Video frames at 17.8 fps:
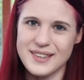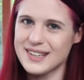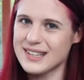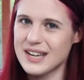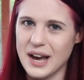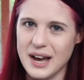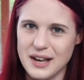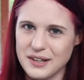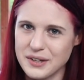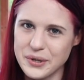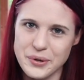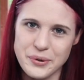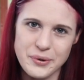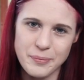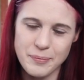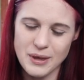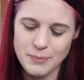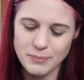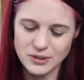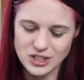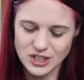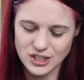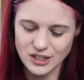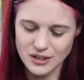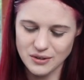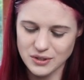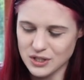not who people
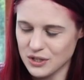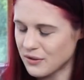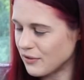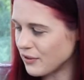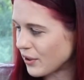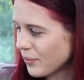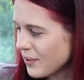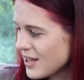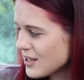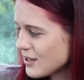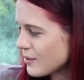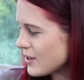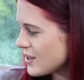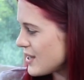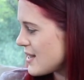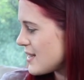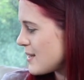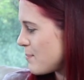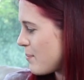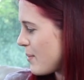should go to for resources,